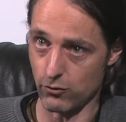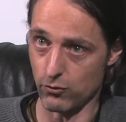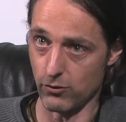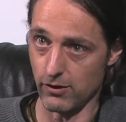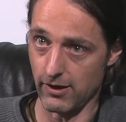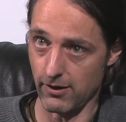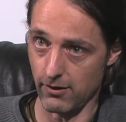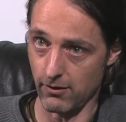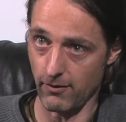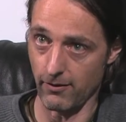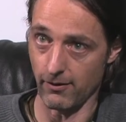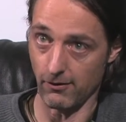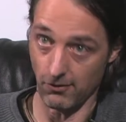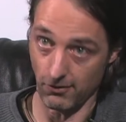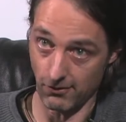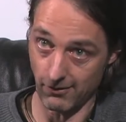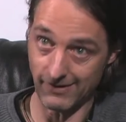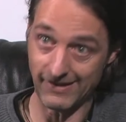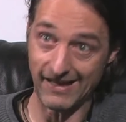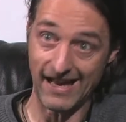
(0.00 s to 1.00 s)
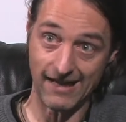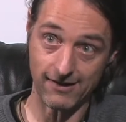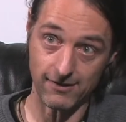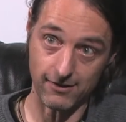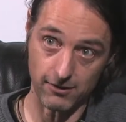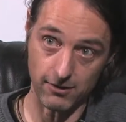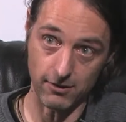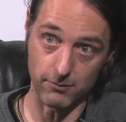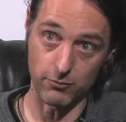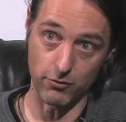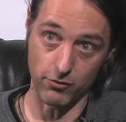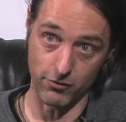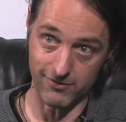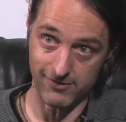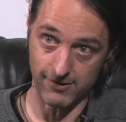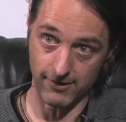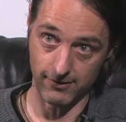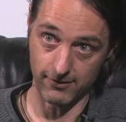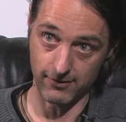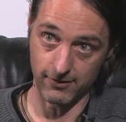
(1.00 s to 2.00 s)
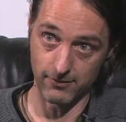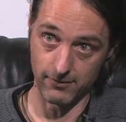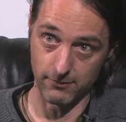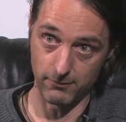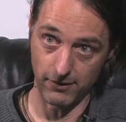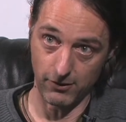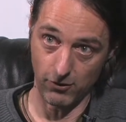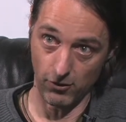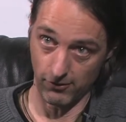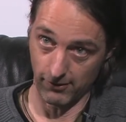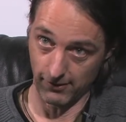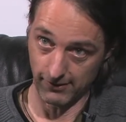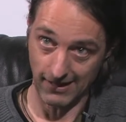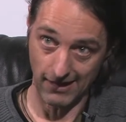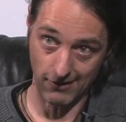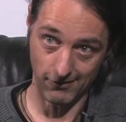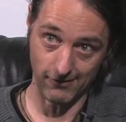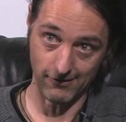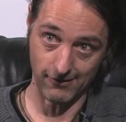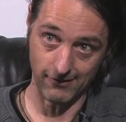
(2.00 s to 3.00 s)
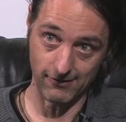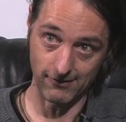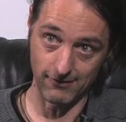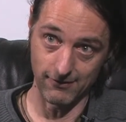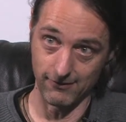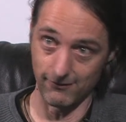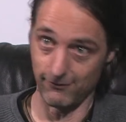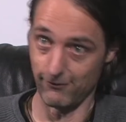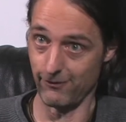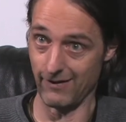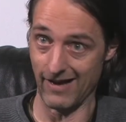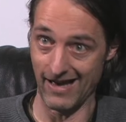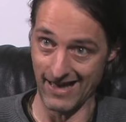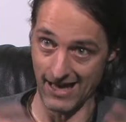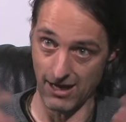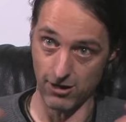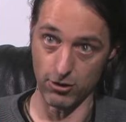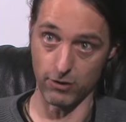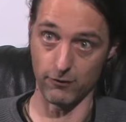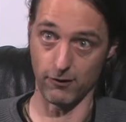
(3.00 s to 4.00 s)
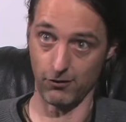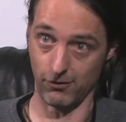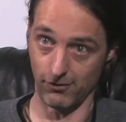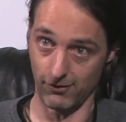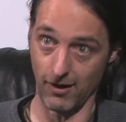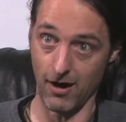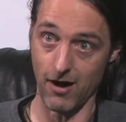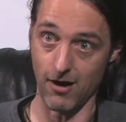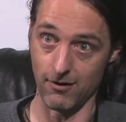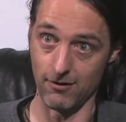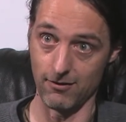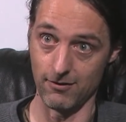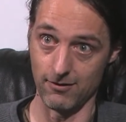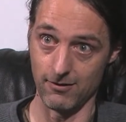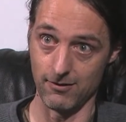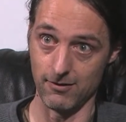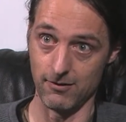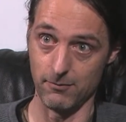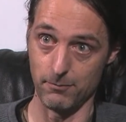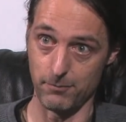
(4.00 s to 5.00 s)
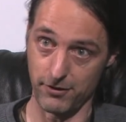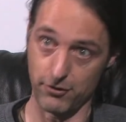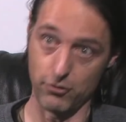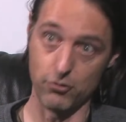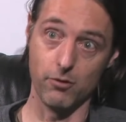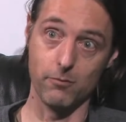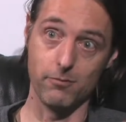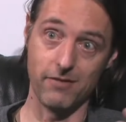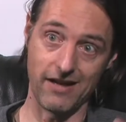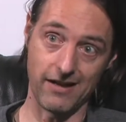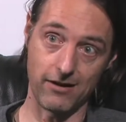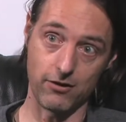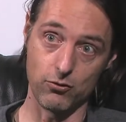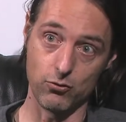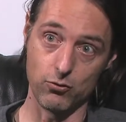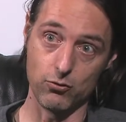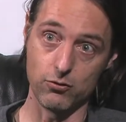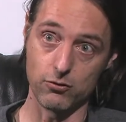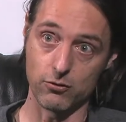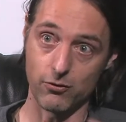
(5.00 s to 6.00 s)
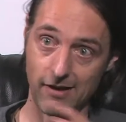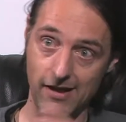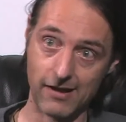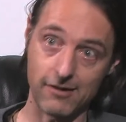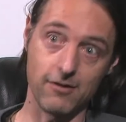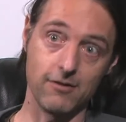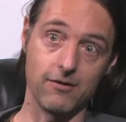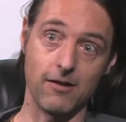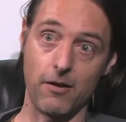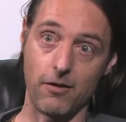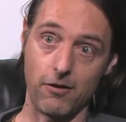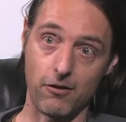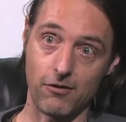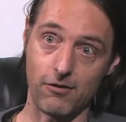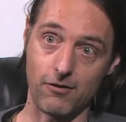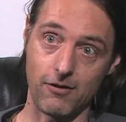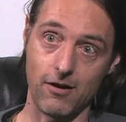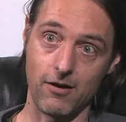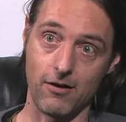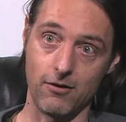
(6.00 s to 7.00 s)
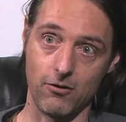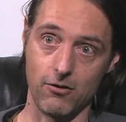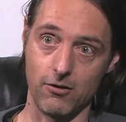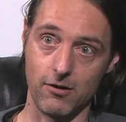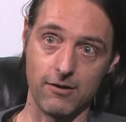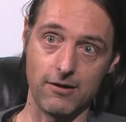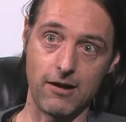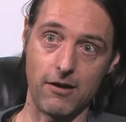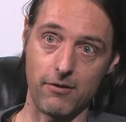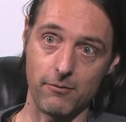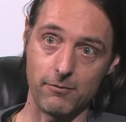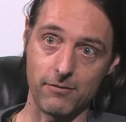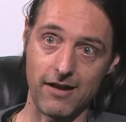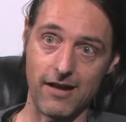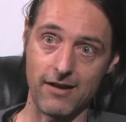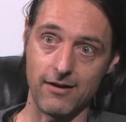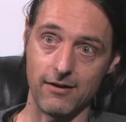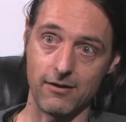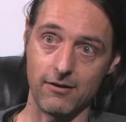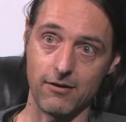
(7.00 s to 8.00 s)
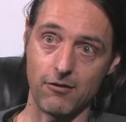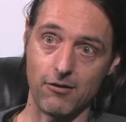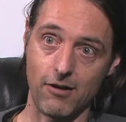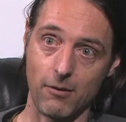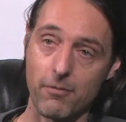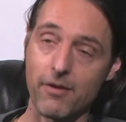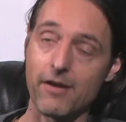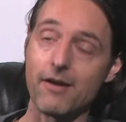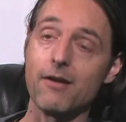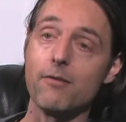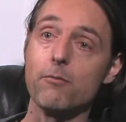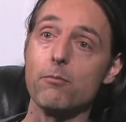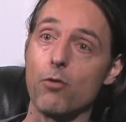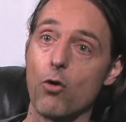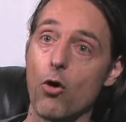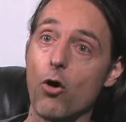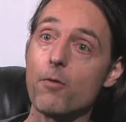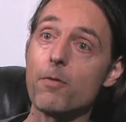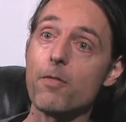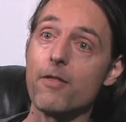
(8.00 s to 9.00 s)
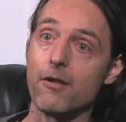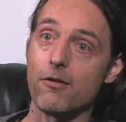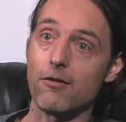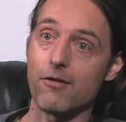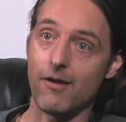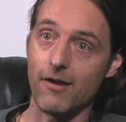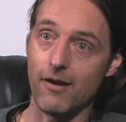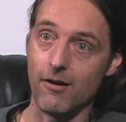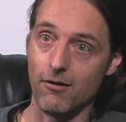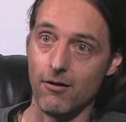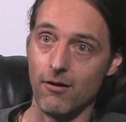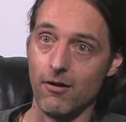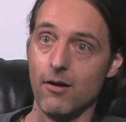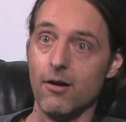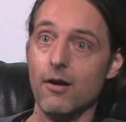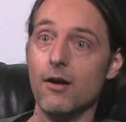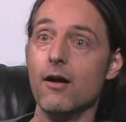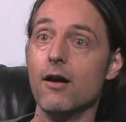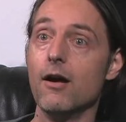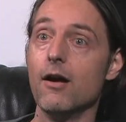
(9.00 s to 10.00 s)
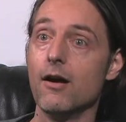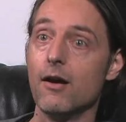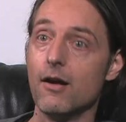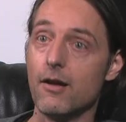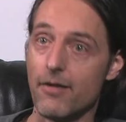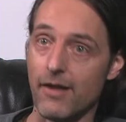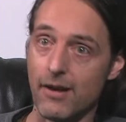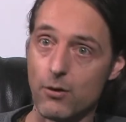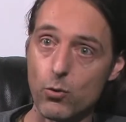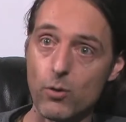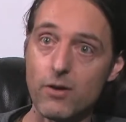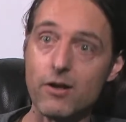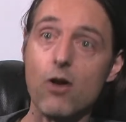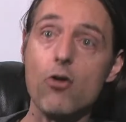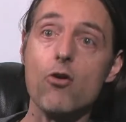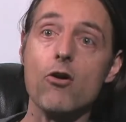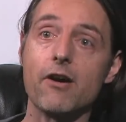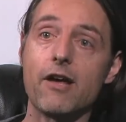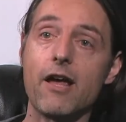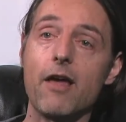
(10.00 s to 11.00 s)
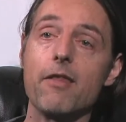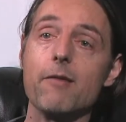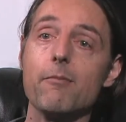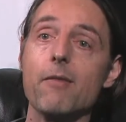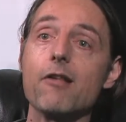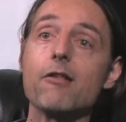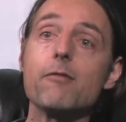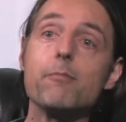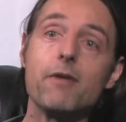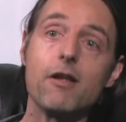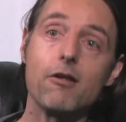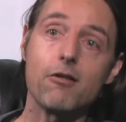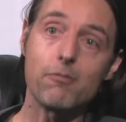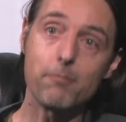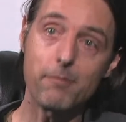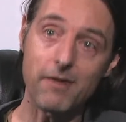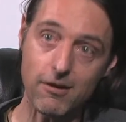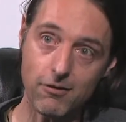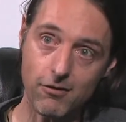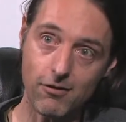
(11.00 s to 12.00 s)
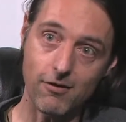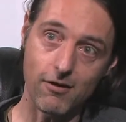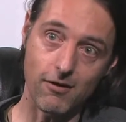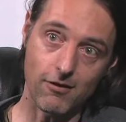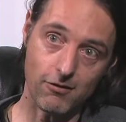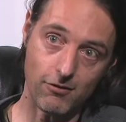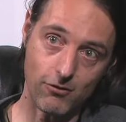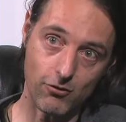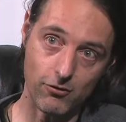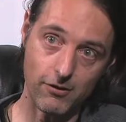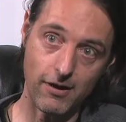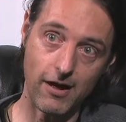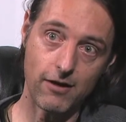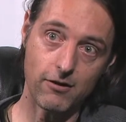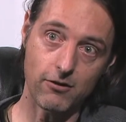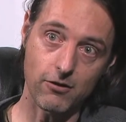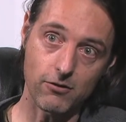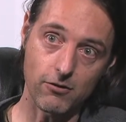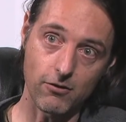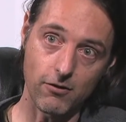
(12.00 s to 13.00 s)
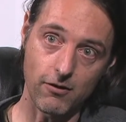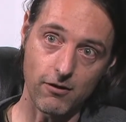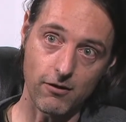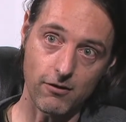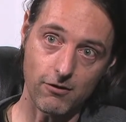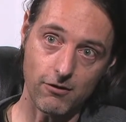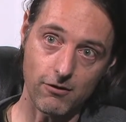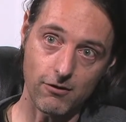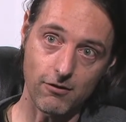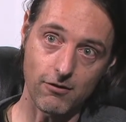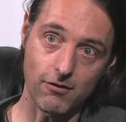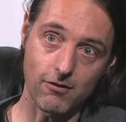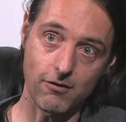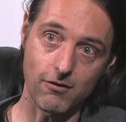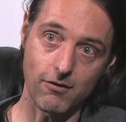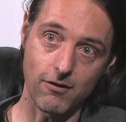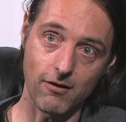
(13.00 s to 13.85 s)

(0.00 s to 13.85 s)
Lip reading: goo here? This is a technical project, because it doesn't fly out of a star, pure black goo, to hit another star or another planet. Something brought this here. Then we know, okay, there must be a species connected to this